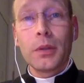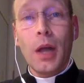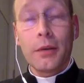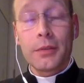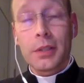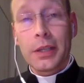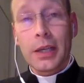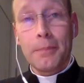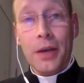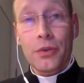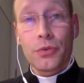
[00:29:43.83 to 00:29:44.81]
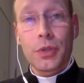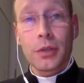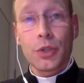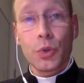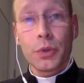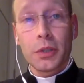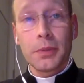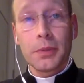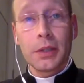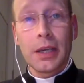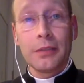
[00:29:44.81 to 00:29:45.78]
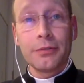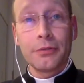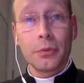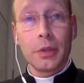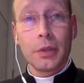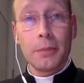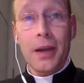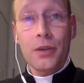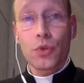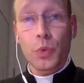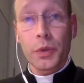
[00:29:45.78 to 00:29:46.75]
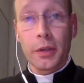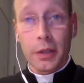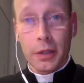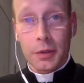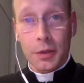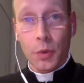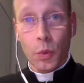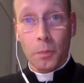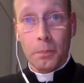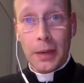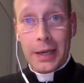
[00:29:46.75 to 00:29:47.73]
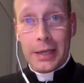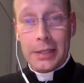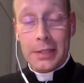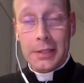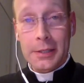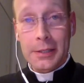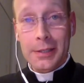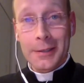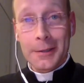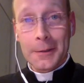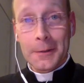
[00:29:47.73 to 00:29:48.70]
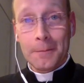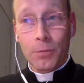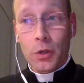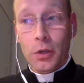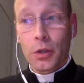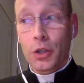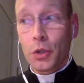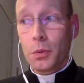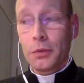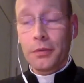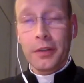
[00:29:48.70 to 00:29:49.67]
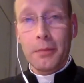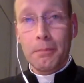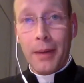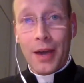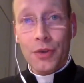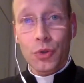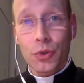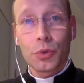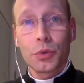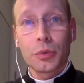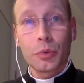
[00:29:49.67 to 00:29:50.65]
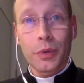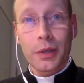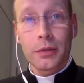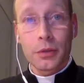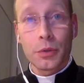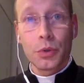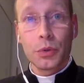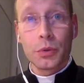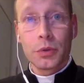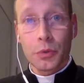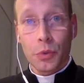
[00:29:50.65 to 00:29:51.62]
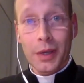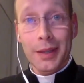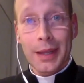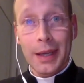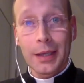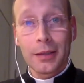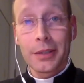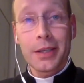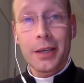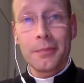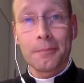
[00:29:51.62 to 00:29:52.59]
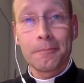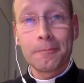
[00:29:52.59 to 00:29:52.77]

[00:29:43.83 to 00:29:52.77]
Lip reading: Now, obviously, our passions are disordered, but if the passions were in their own place, you will feel the passion to do the right thing all the time.